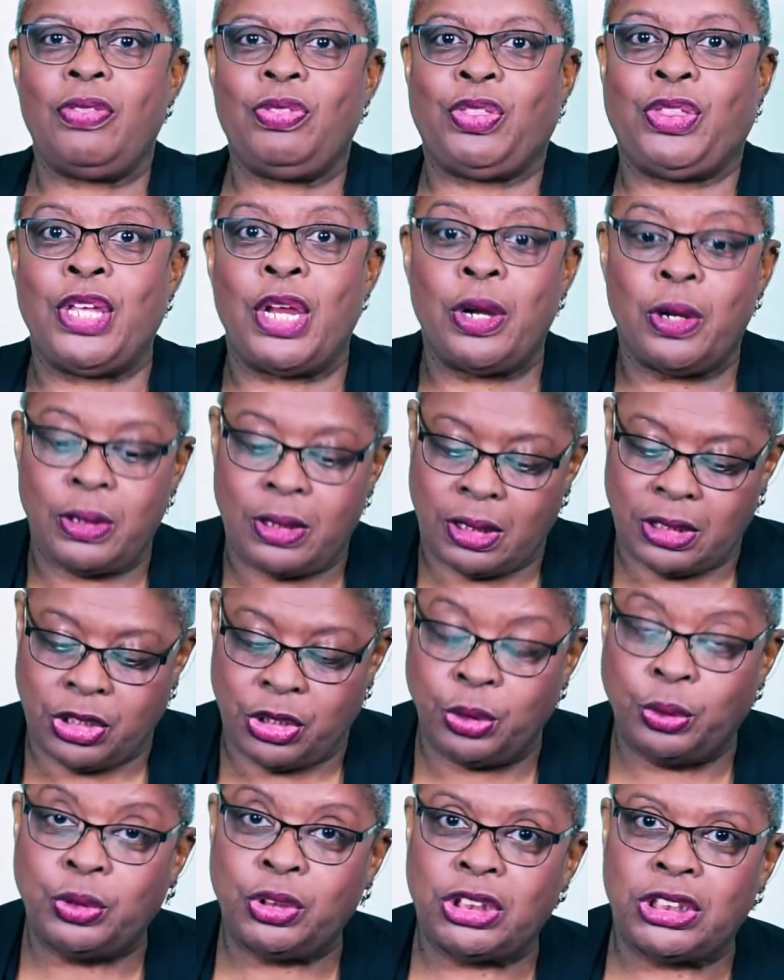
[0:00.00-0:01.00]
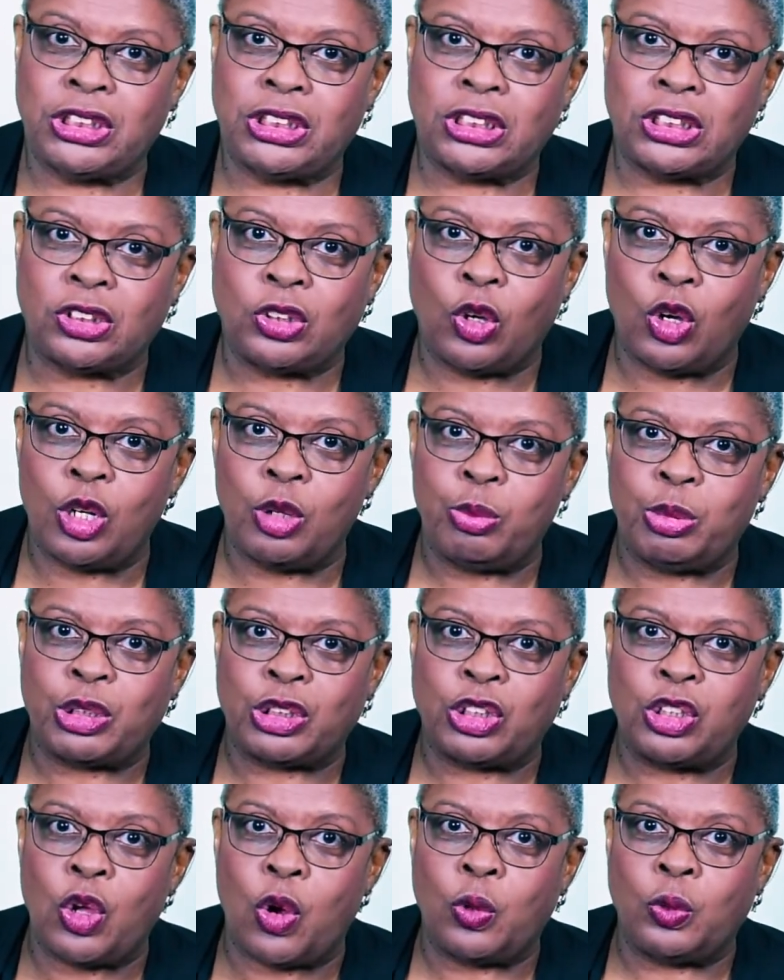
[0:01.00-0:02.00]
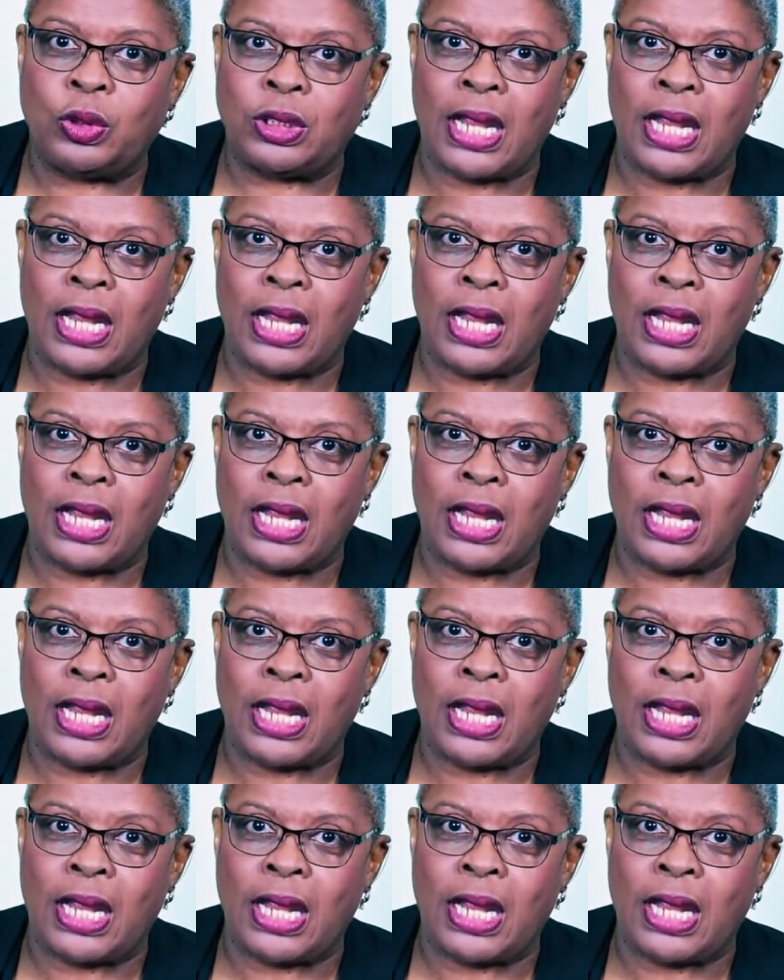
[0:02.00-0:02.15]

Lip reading: their usage is going to be slowed